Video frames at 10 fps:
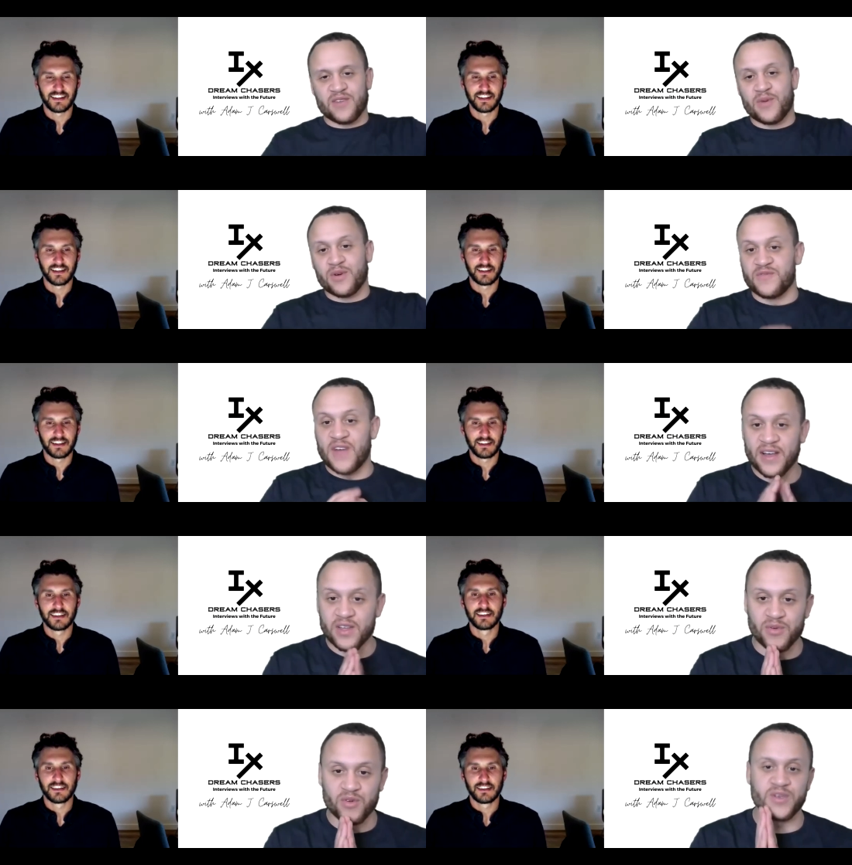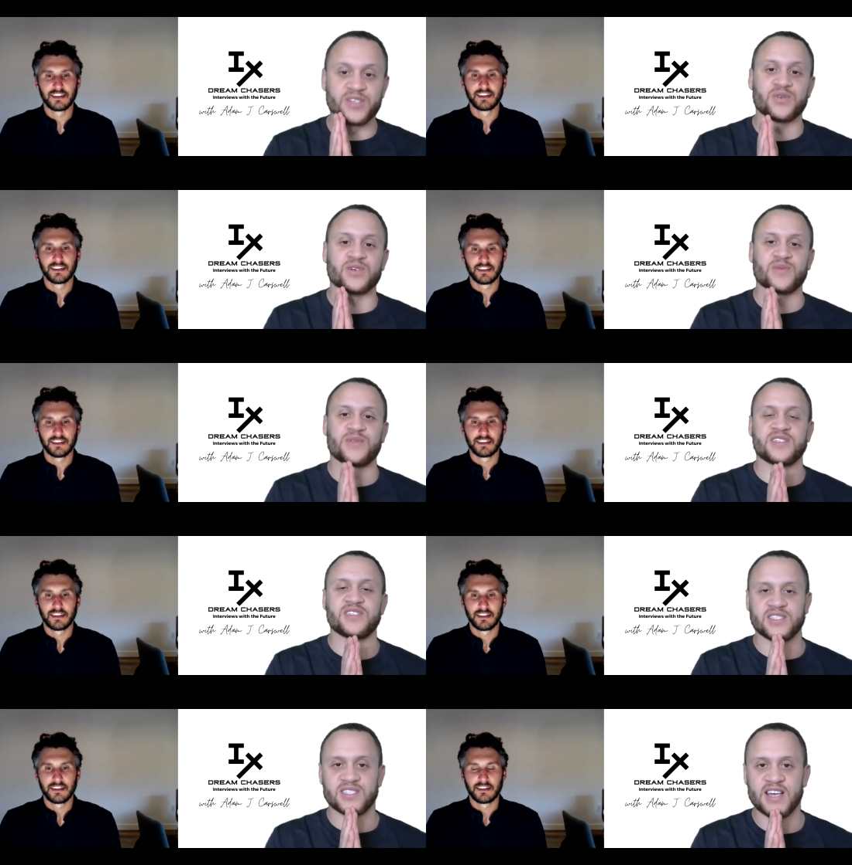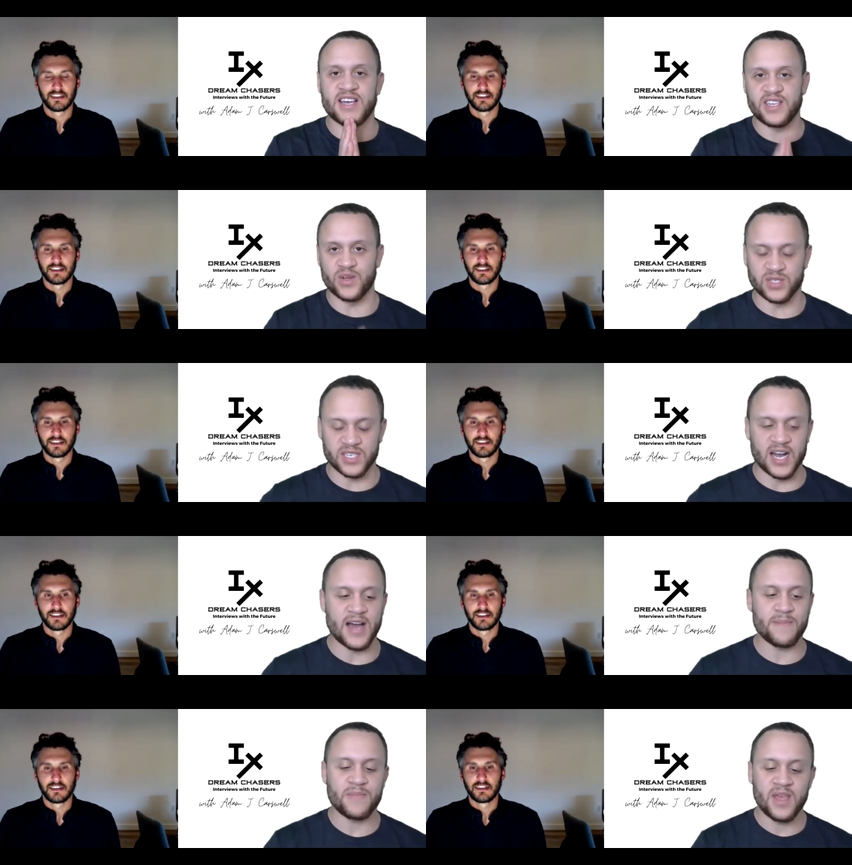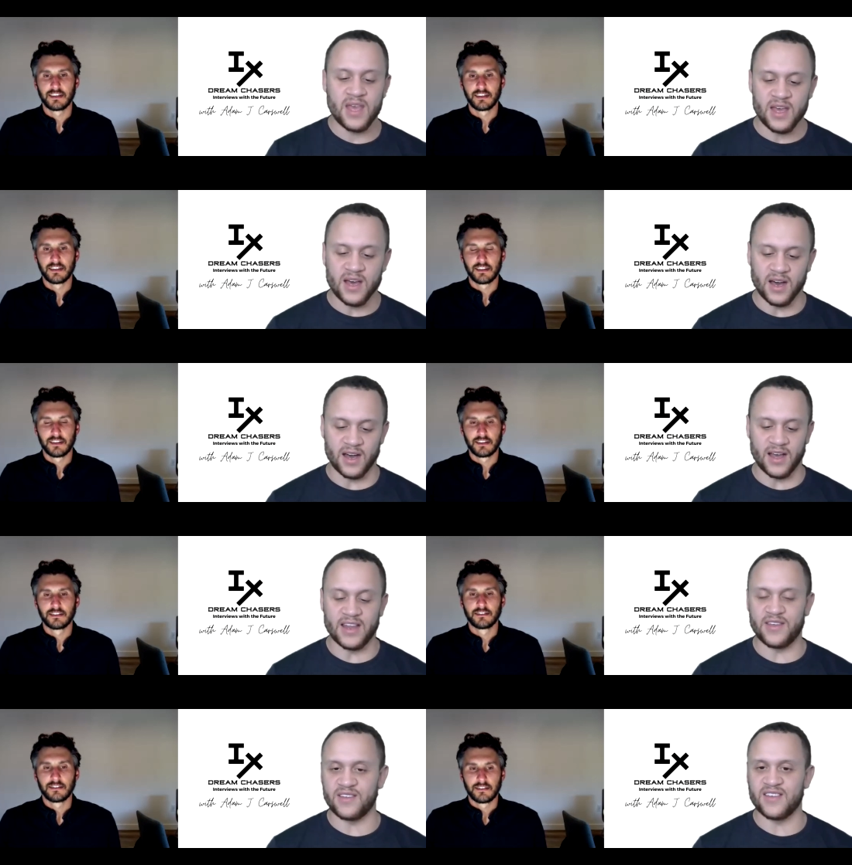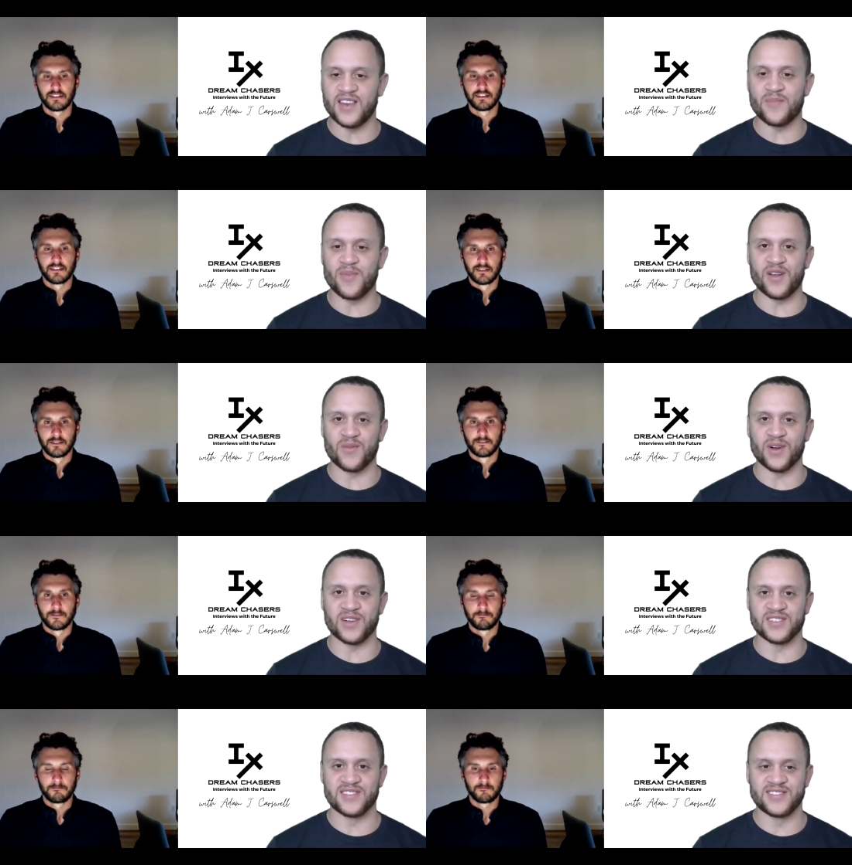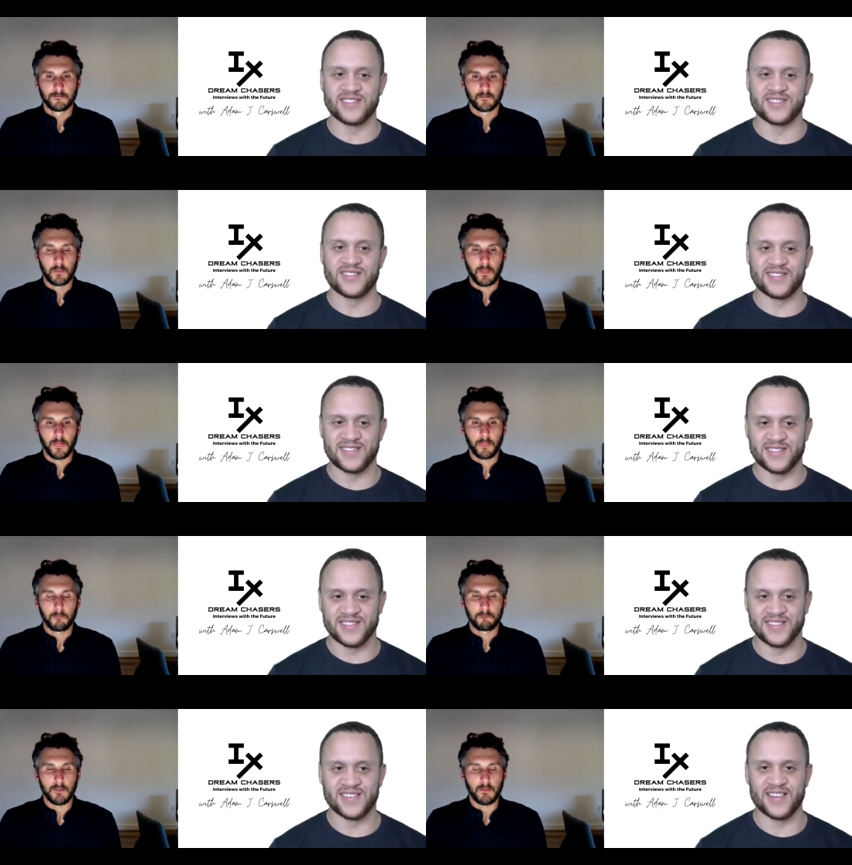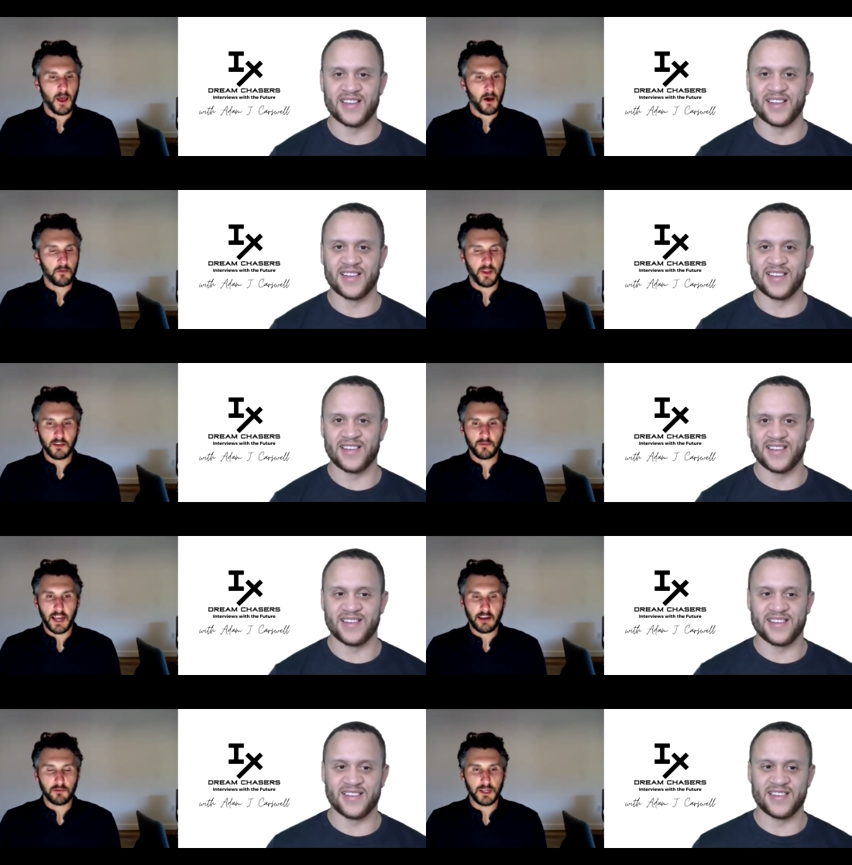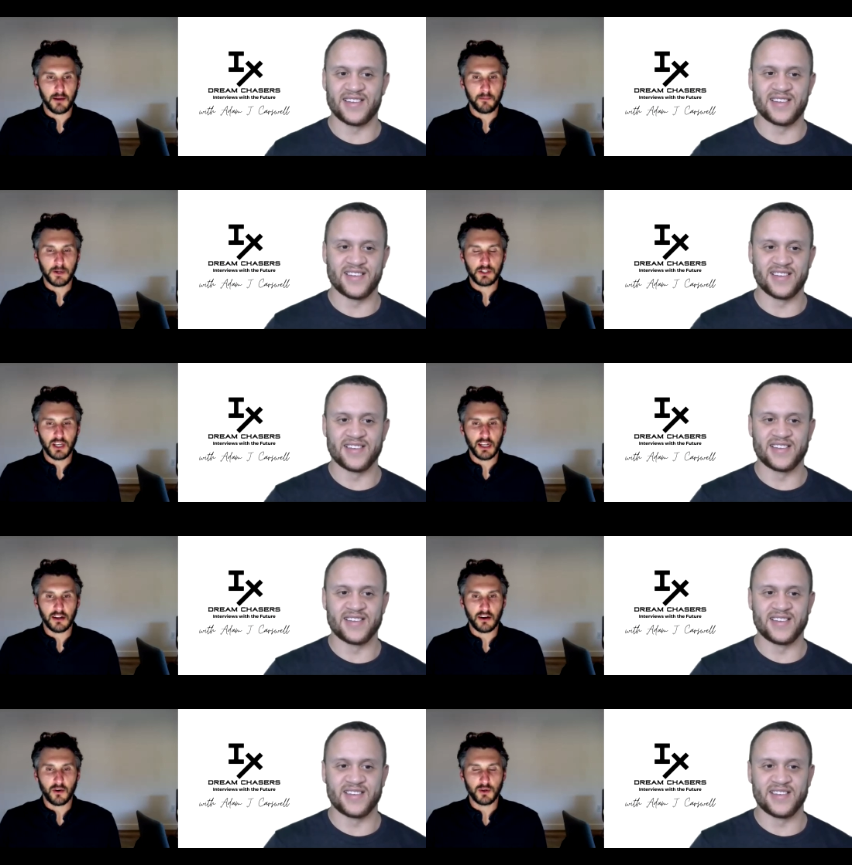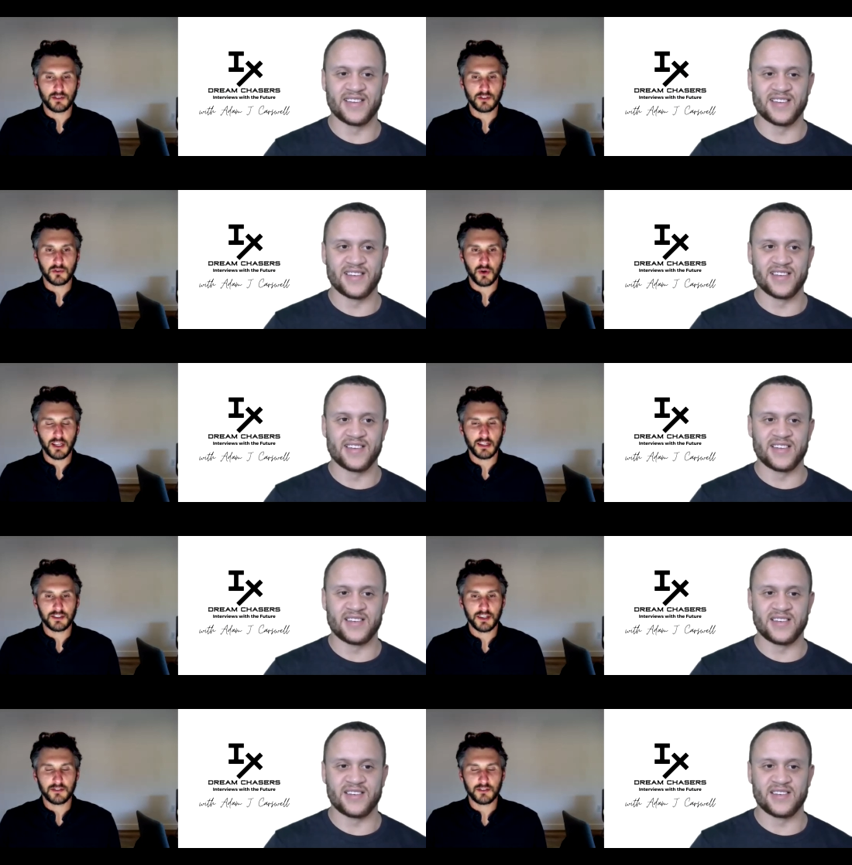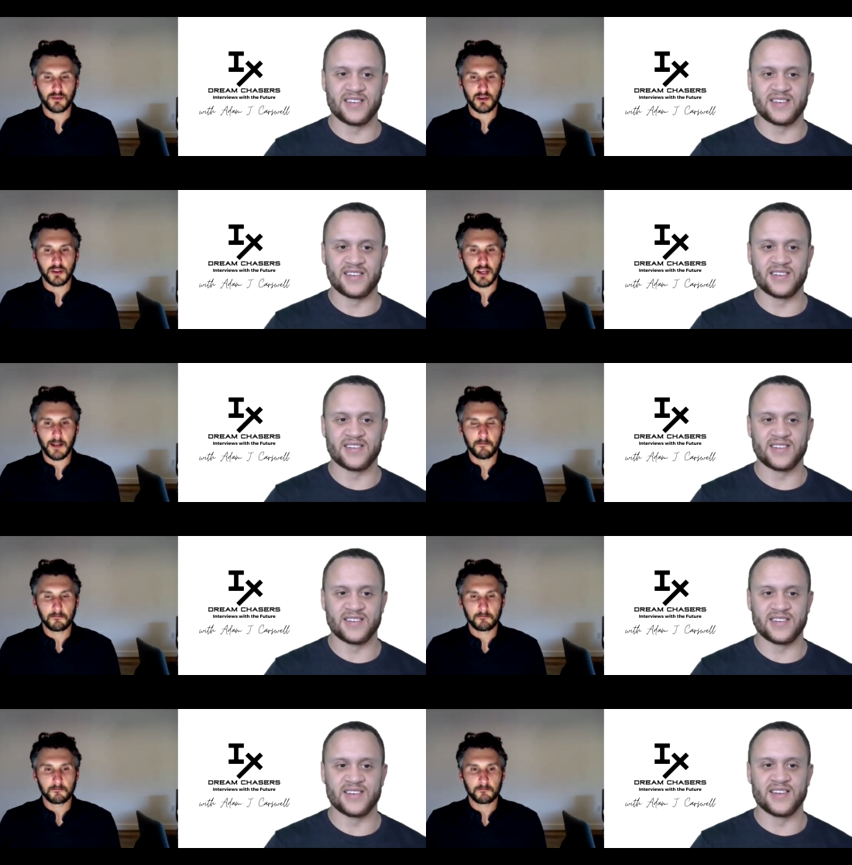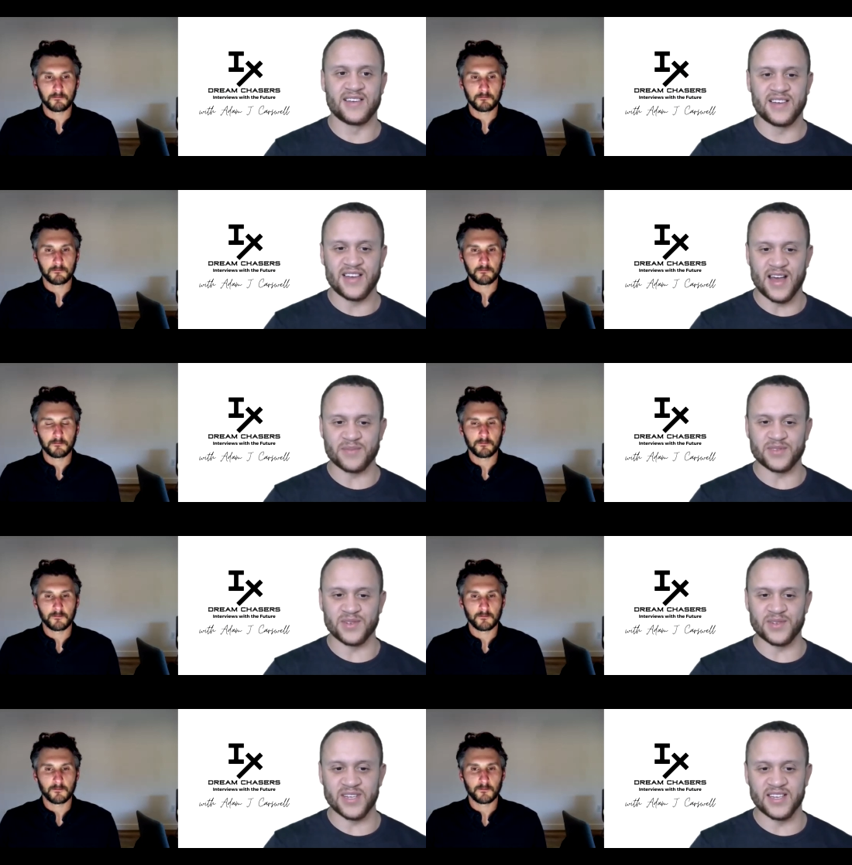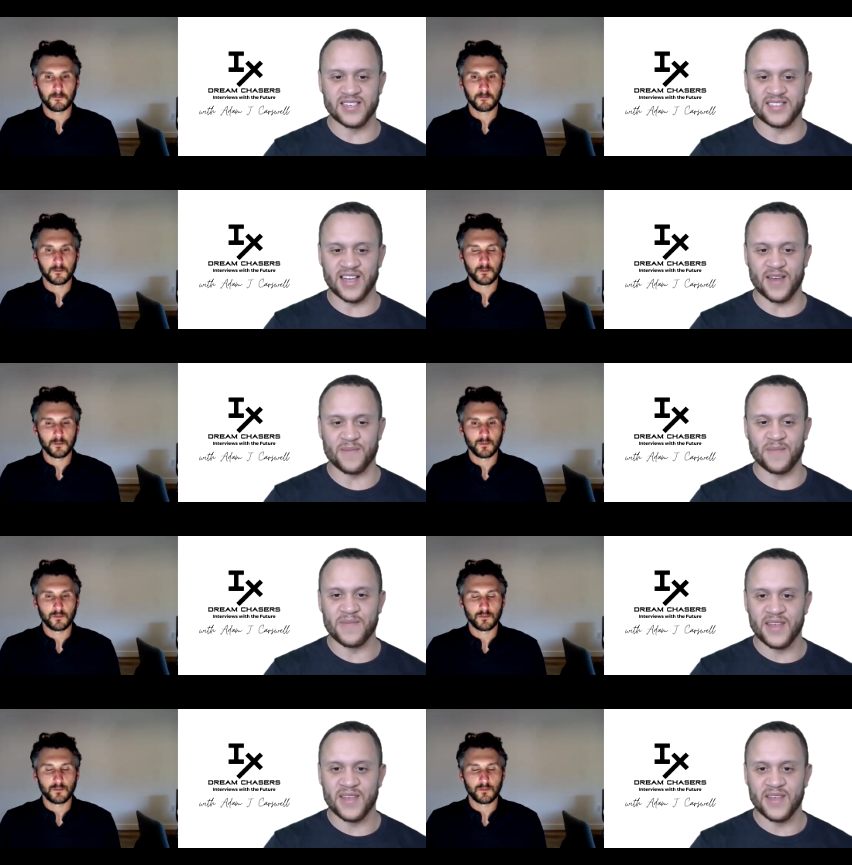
Speaker 1: your most valuable resource with us here today, your time. Uh, any any parting words?
Speaker 2: No, thank you for having me. I appreciate it. Always enjoy getting a chance to speak with you, Adam.
Speaker 1: Absolutely. Same.